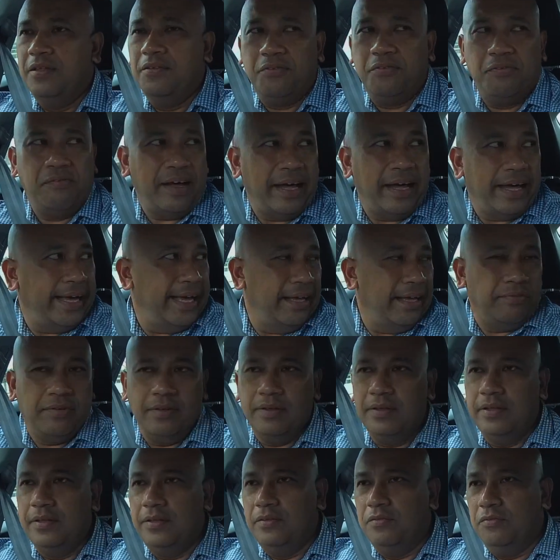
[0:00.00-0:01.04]
5
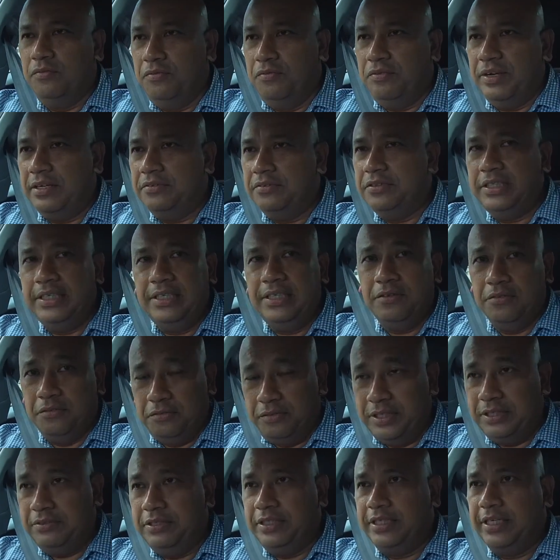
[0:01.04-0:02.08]
very, very